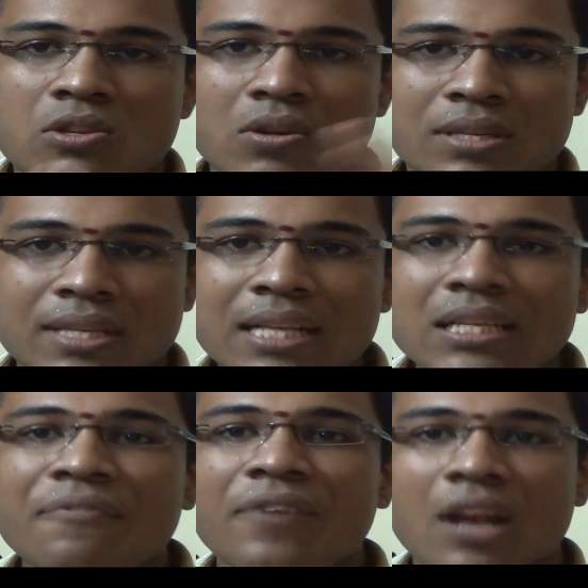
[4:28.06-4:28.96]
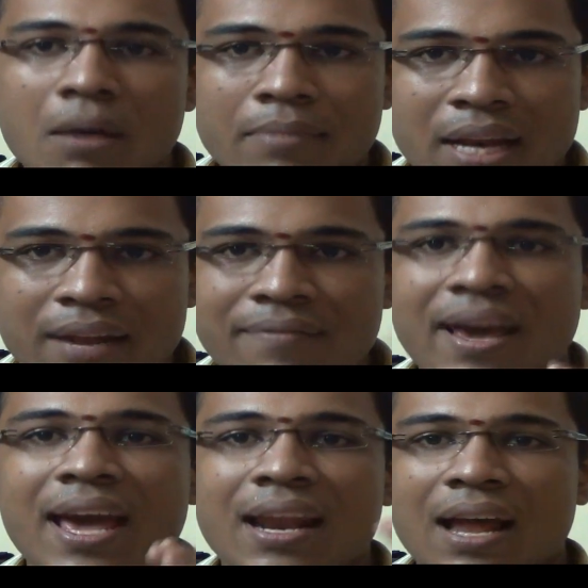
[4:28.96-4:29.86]
So such a phenomenon
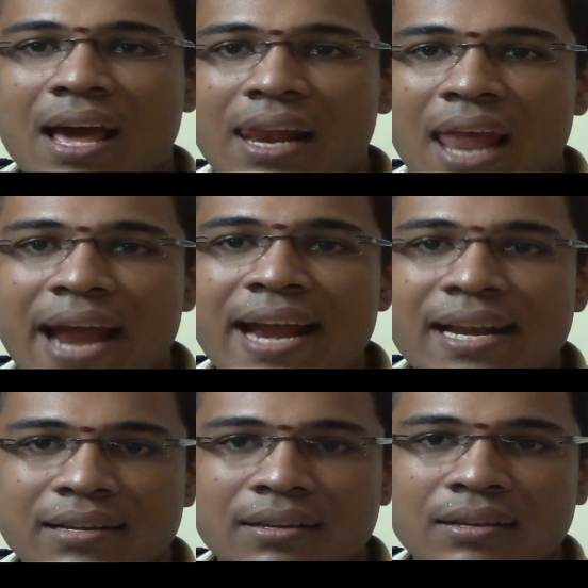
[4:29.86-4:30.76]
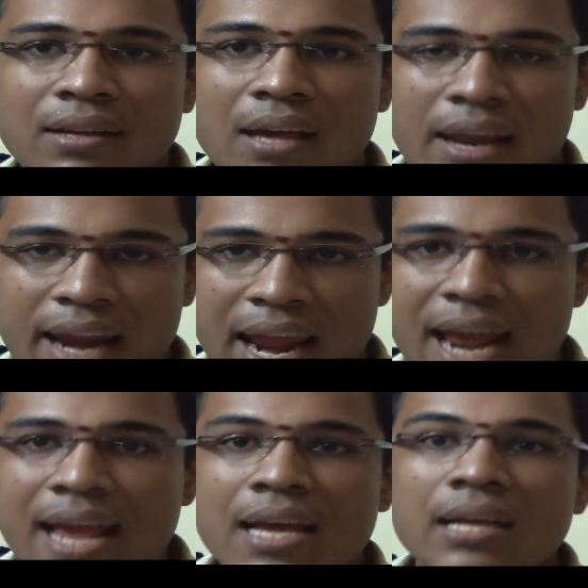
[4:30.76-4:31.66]
where a light
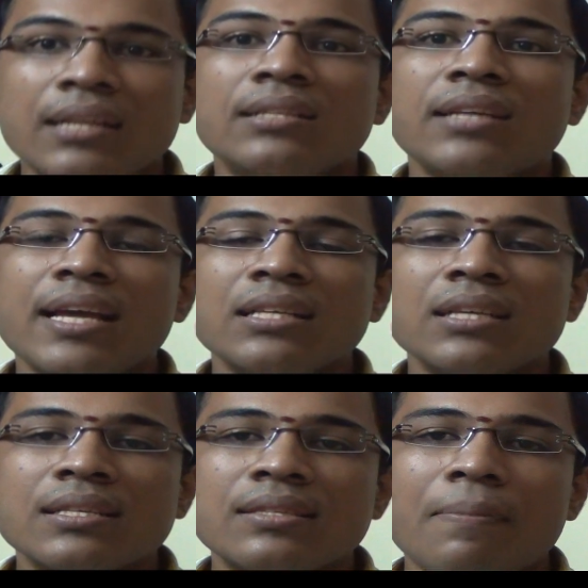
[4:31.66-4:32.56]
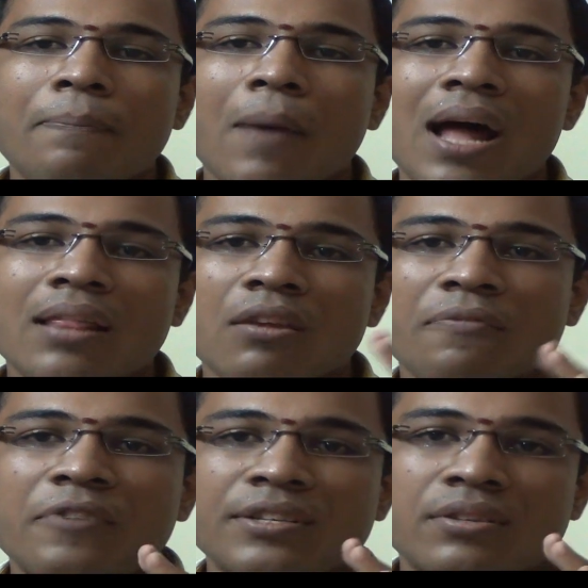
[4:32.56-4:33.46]
ray changes the path
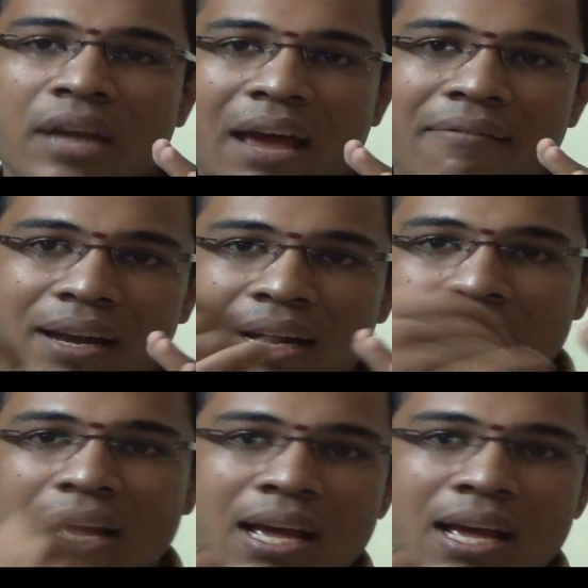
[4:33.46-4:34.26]
of its travel